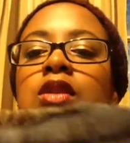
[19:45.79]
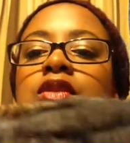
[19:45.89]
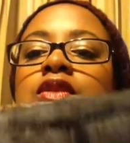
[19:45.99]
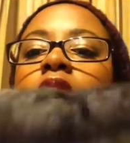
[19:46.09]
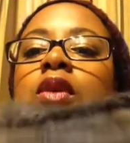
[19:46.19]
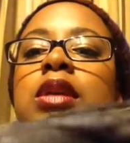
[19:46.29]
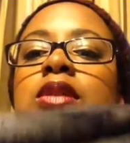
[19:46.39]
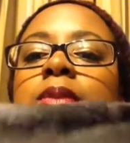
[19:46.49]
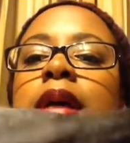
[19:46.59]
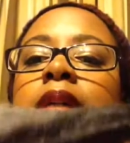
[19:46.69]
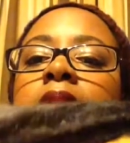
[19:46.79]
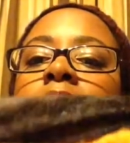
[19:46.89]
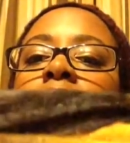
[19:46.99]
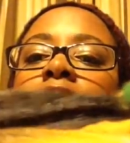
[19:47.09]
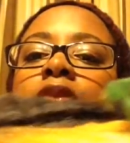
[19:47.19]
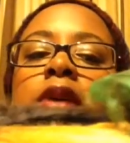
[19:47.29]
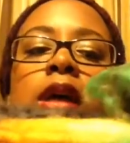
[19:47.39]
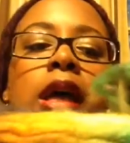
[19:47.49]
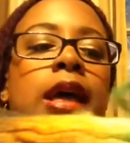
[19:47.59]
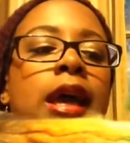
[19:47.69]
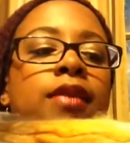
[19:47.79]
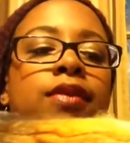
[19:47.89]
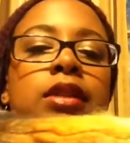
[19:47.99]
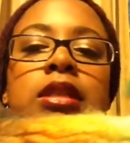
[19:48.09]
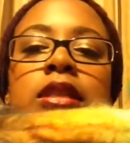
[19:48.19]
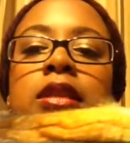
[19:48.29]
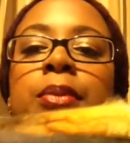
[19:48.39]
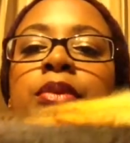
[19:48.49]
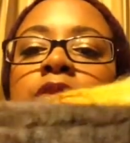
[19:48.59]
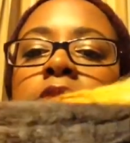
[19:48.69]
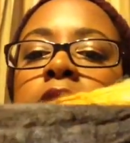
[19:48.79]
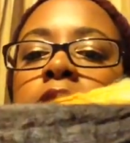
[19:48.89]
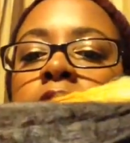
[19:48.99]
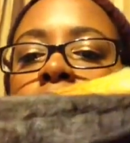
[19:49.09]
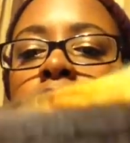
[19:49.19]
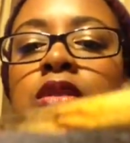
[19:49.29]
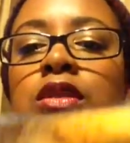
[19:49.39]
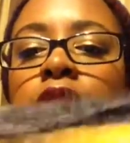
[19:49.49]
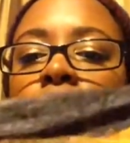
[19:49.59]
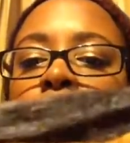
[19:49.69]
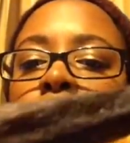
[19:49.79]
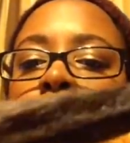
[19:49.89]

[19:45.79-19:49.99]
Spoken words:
So that's why I have it separated into the 3